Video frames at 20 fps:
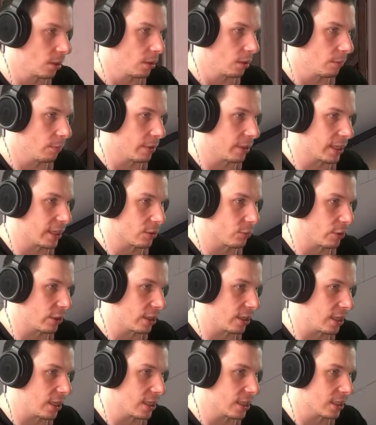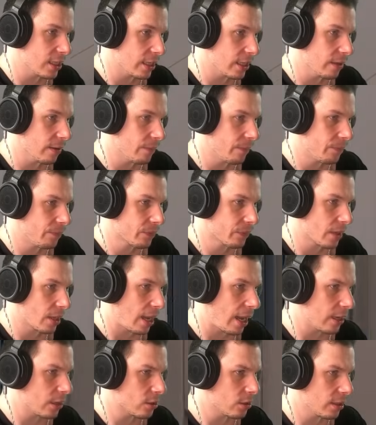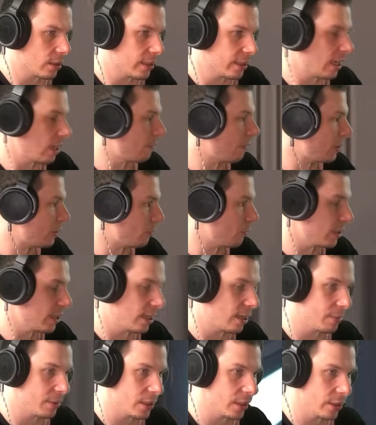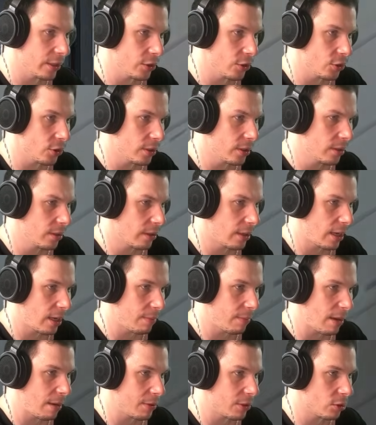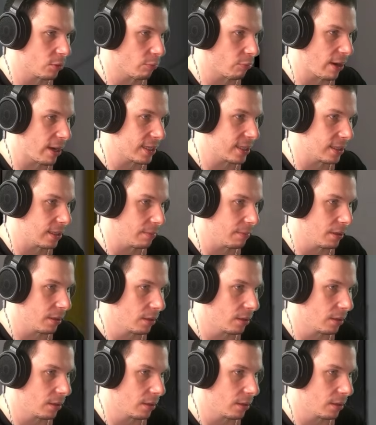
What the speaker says: because we can easily isolate the gunfights with the enemies in kitchen and maybe surprise them